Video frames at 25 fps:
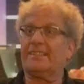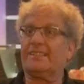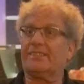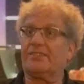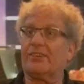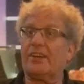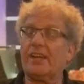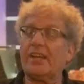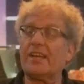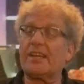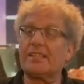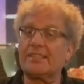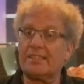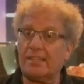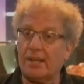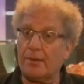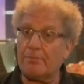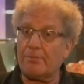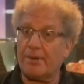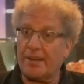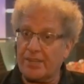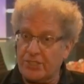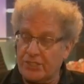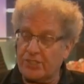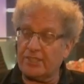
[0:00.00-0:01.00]
is really a
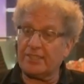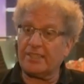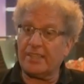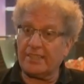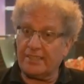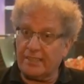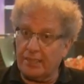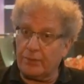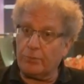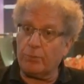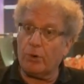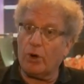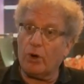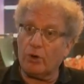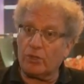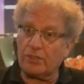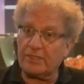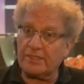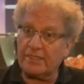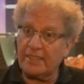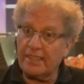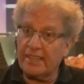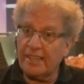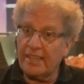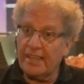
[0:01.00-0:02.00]
celebration that it
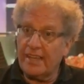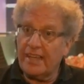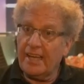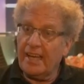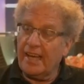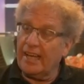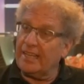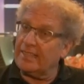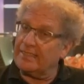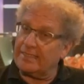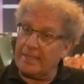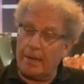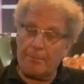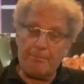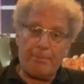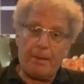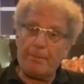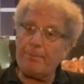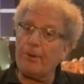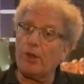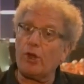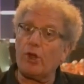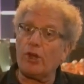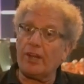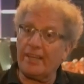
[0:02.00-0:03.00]
works. And some
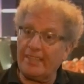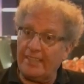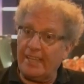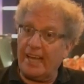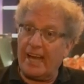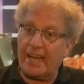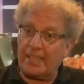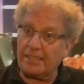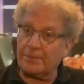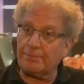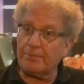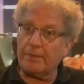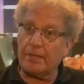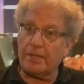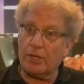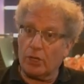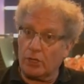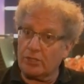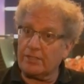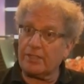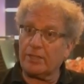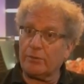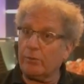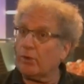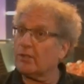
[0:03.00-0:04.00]
people already asked me,
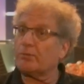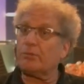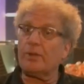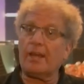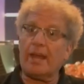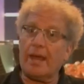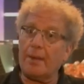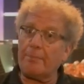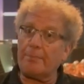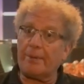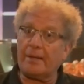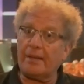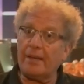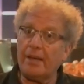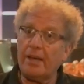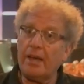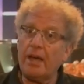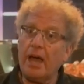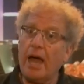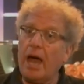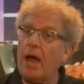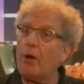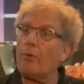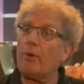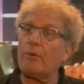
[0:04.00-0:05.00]
Yossi, what will happen?
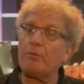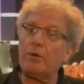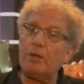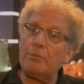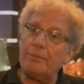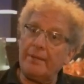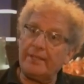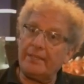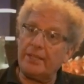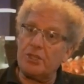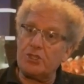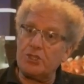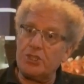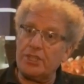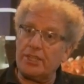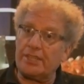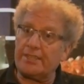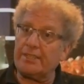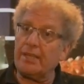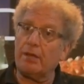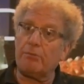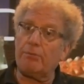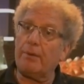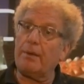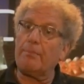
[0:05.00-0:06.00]
How will be the chicks?
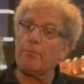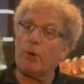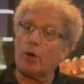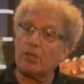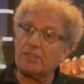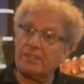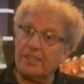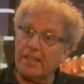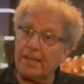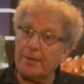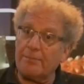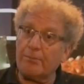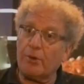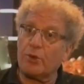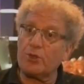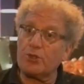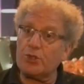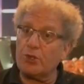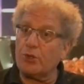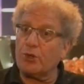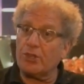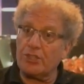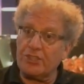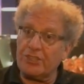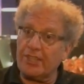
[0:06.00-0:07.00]
They'll be Muslim or
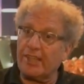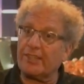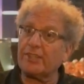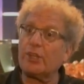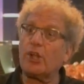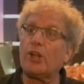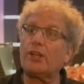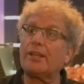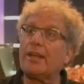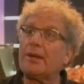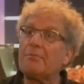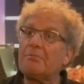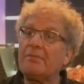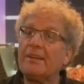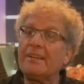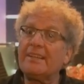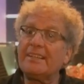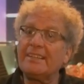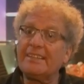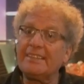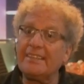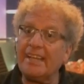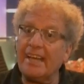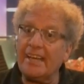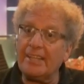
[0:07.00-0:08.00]
Jewish? I told them,
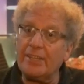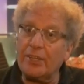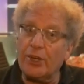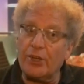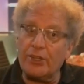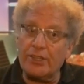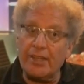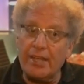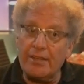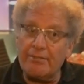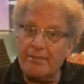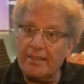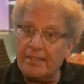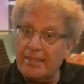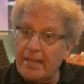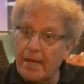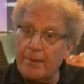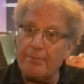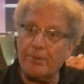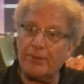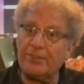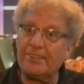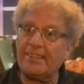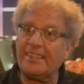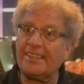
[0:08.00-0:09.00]
they don't give a
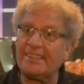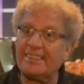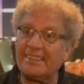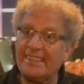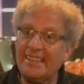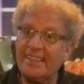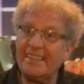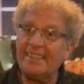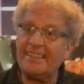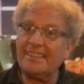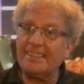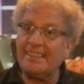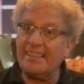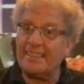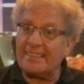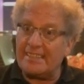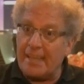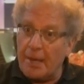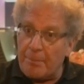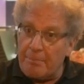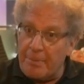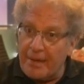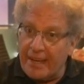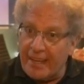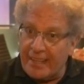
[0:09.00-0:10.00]
damn on this. These
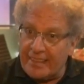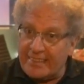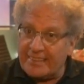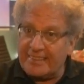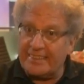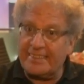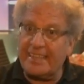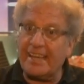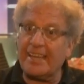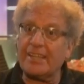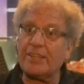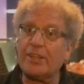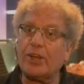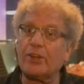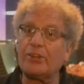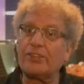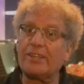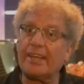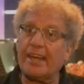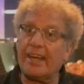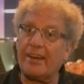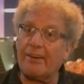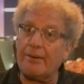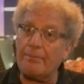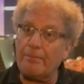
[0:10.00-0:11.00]
are birds. They don't
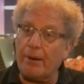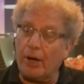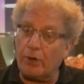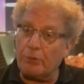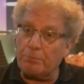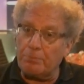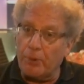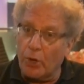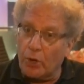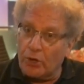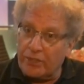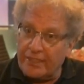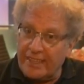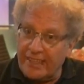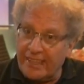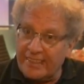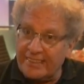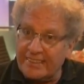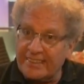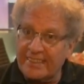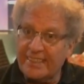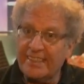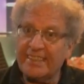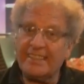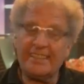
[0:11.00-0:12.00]
care about
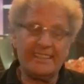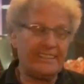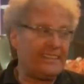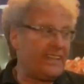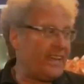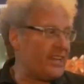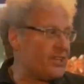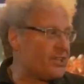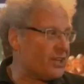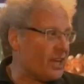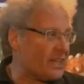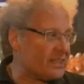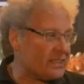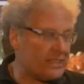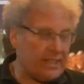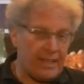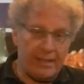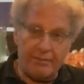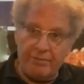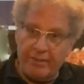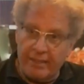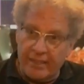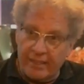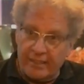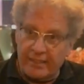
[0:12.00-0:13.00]
borders. They just
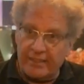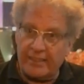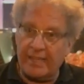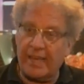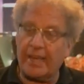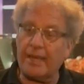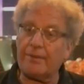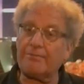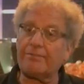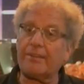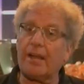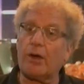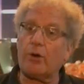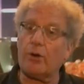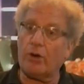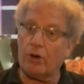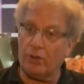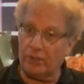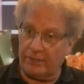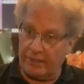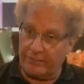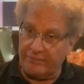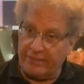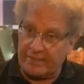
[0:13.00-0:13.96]
live here. They have now all the